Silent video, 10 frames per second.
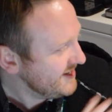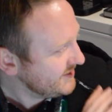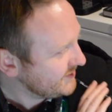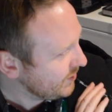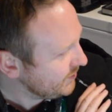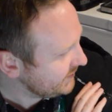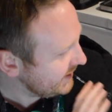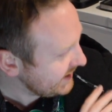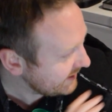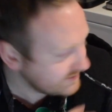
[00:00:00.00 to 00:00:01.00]
So
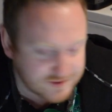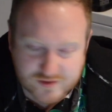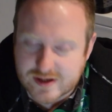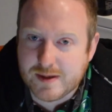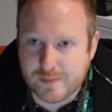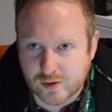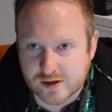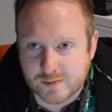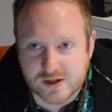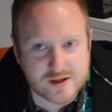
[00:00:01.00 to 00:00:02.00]
yeah, it's extremely
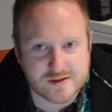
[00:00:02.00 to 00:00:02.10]
portable. You can